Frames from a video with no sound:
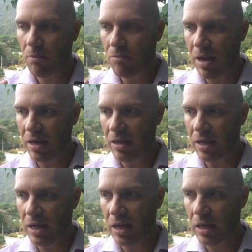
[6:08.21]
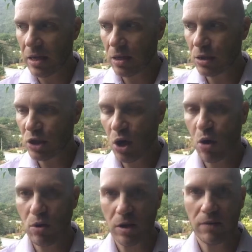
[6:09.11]
make the
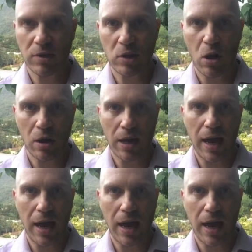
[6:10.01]
tone of the talk